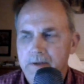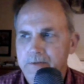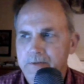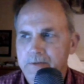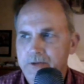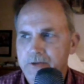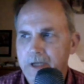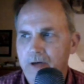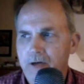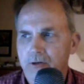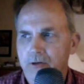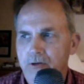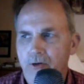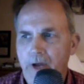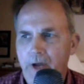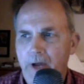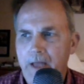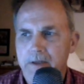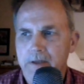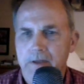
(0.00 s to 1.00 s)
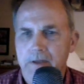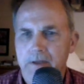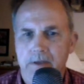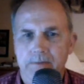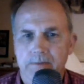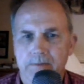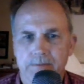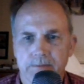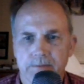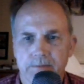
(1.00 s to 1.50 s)
General Grant
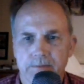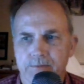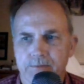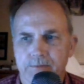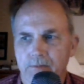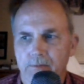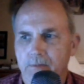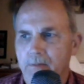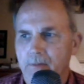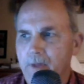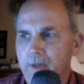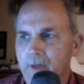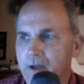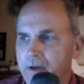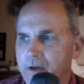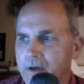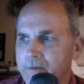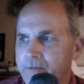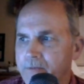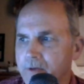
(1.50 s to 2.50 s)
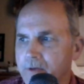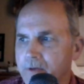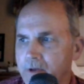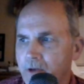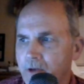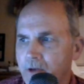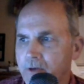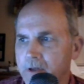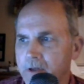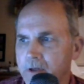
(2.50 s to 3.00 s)
for the
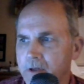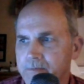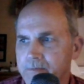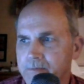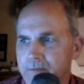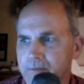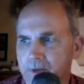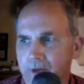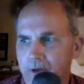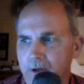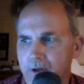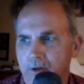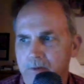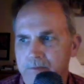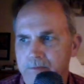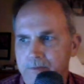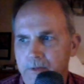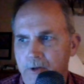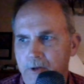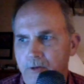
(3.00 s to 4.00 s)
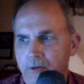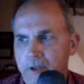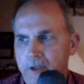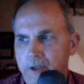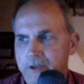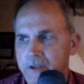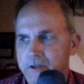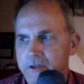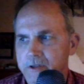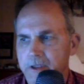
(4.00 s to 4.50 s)
Union,
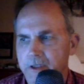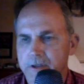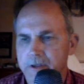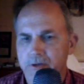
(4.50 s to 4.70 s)
Ulysses S.